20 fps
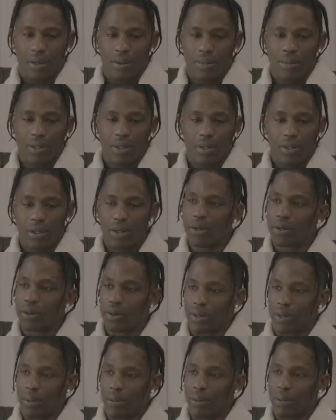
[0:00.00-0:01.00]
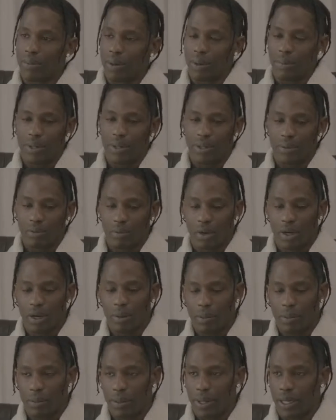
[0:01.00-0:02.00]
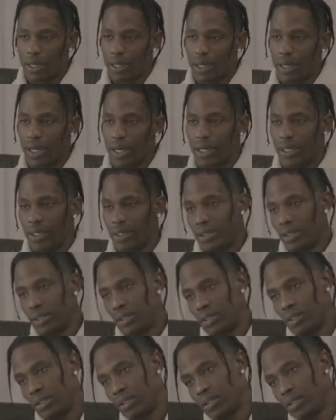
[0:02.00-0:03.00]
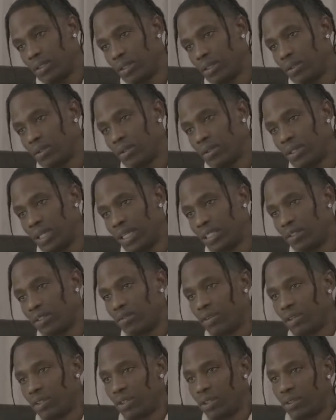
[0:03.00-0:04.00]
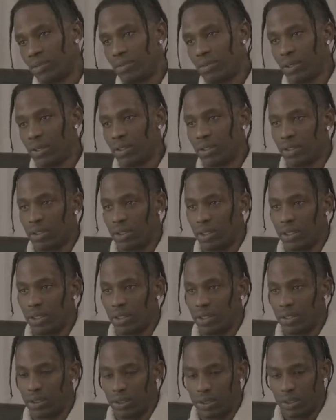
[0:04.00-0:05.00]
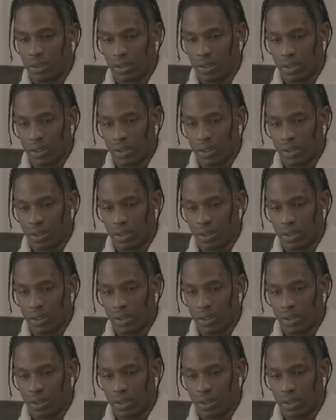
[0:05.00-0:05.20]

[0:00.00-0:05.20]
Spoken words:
I mean, no. I'm a man of God. So that's the first thing first. And,